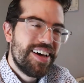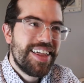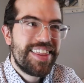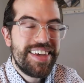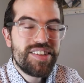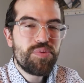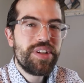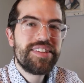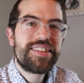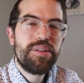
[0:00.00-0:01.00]
This
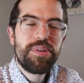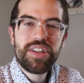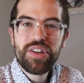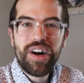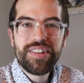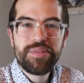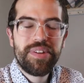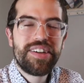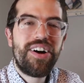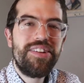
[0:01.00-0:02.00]
one is going to be a toss-up.
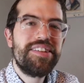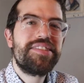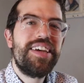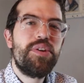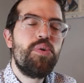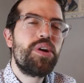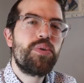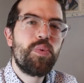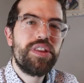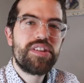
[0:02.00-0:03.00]
It's hard to say who
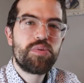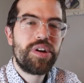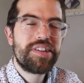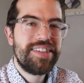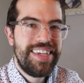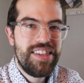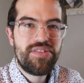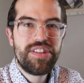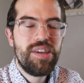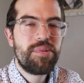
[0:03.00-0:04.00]
could win this one because
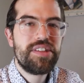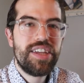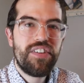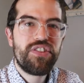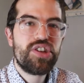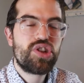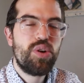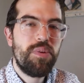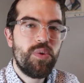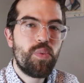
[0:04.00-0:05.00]
either team could definitely show
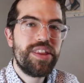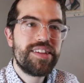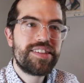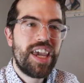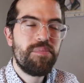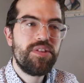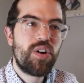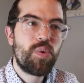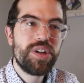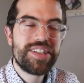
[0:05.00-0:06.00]
up and win this game.
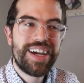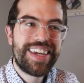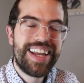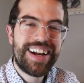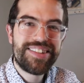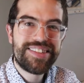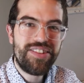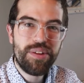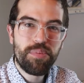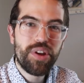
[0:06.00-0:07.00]
Norwich, again, are
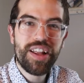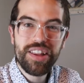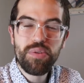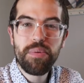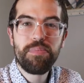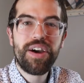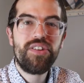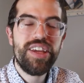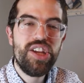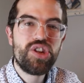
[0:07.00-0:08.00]
starting to play a little bit
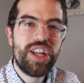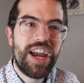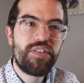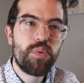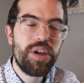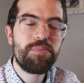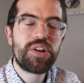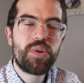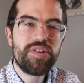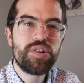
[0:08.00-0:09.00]
better each and every week,
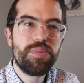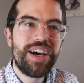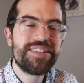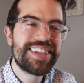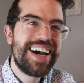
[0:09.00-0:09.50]
but Crystal Palace,